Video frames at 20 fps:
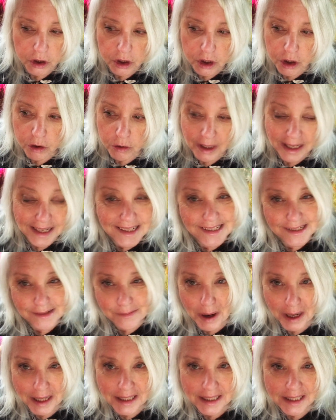you know, like
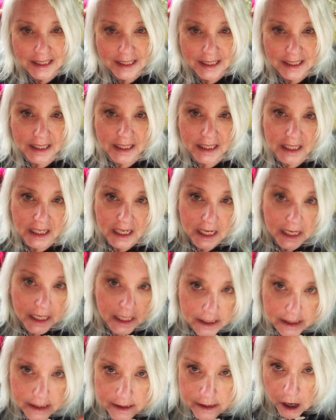smiling
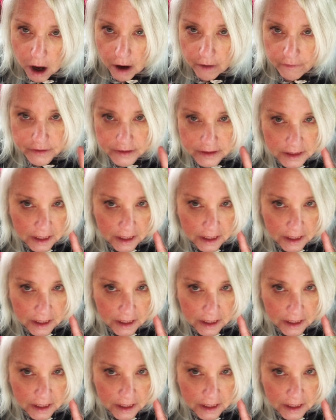and soft,